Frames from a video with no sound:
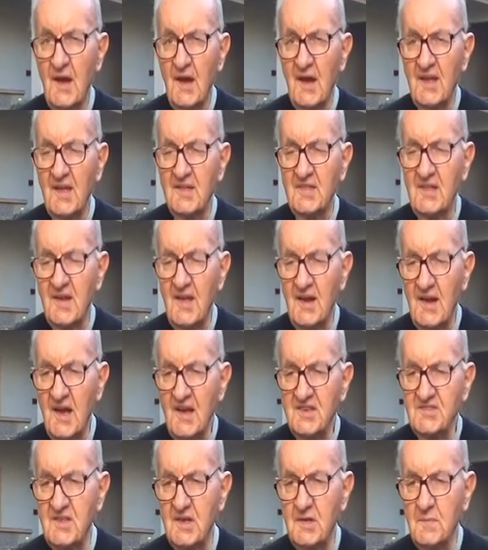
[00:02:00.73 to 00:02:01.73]
I had
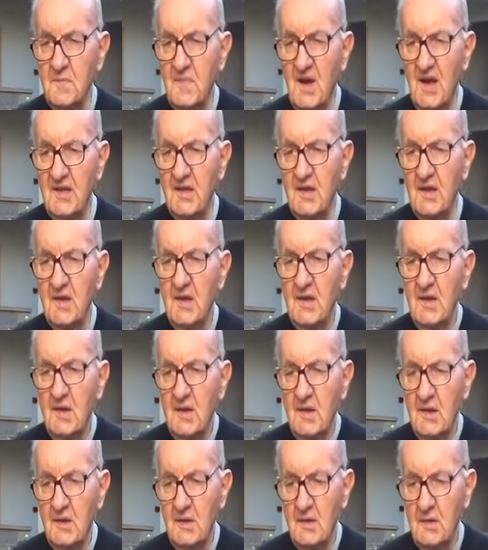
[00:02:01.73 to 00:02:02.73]
realized in my
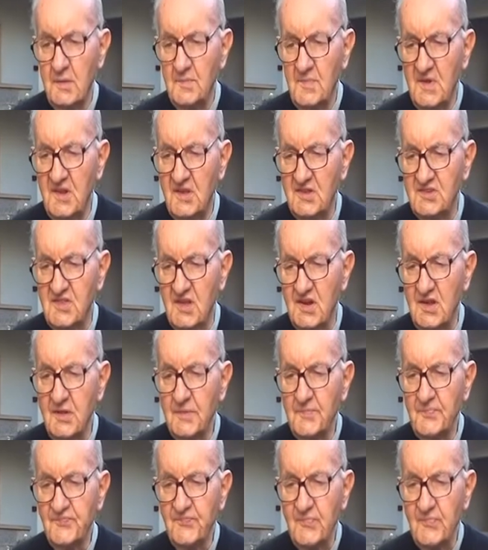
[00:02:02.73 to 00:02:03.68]
uh, ministry